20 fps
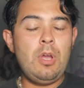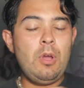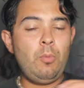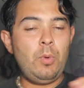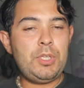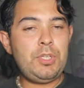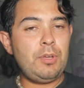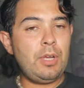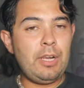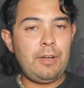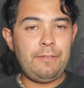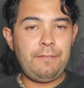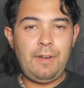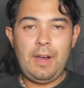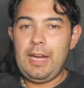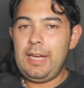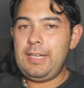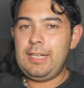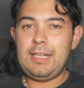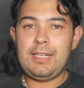what you're going to
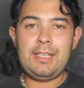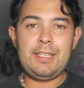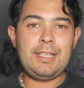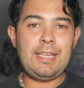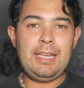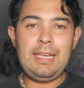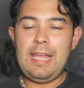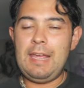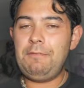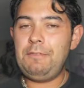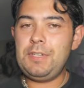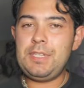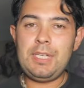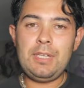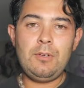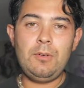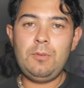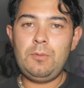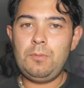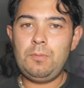find is in every
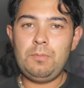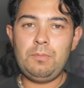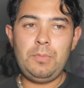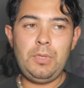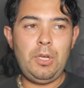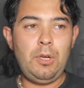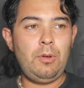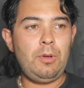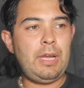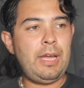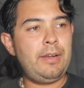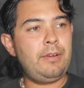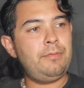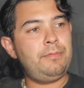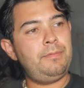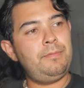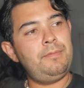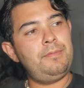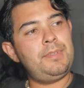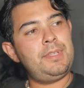single kind
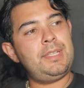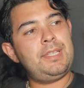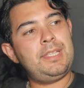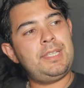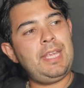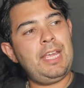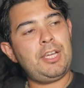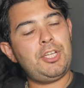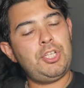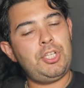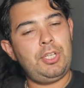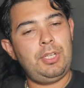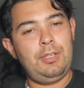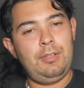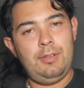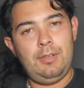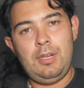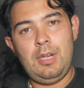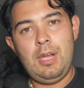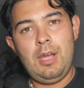of
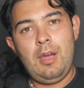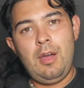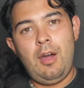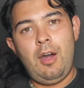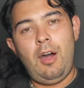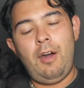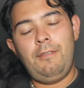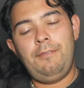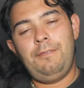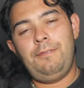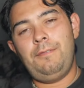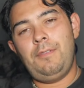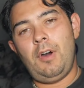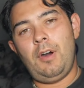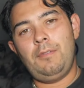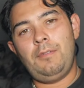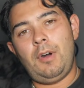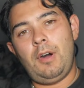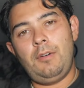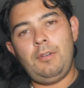section of
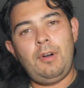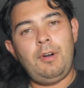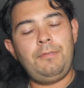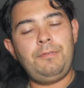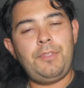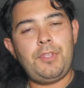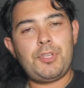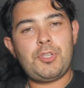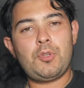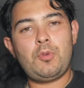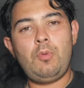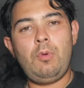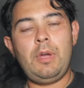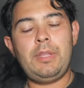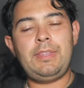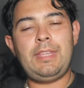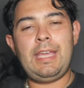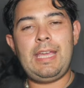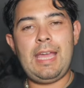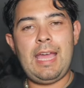the
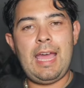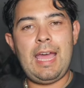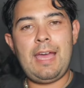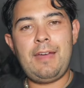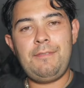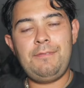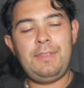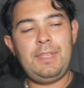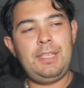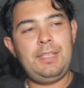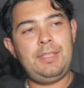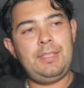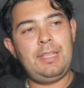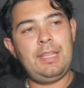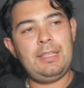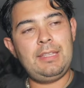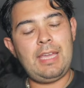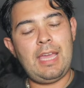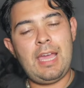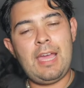squad, they have these
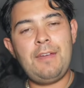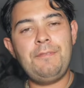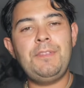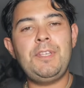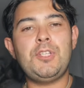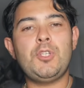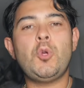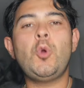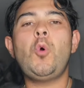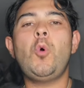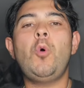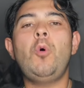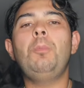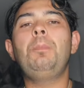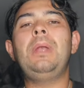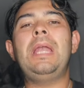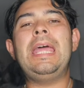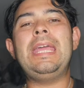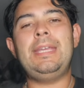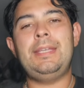core
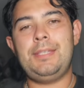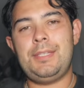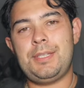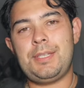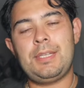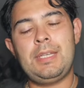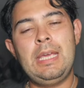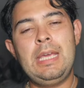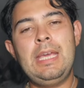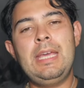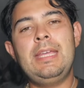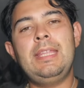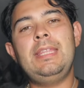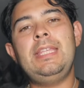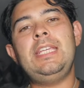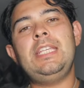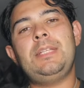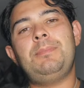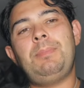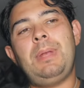players,
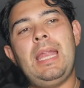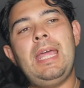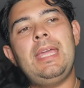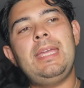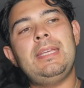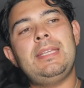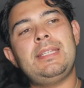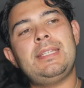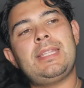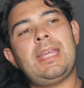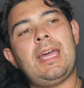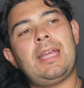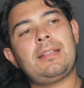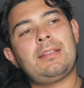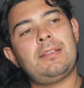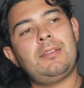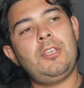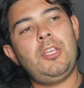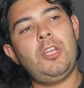these players that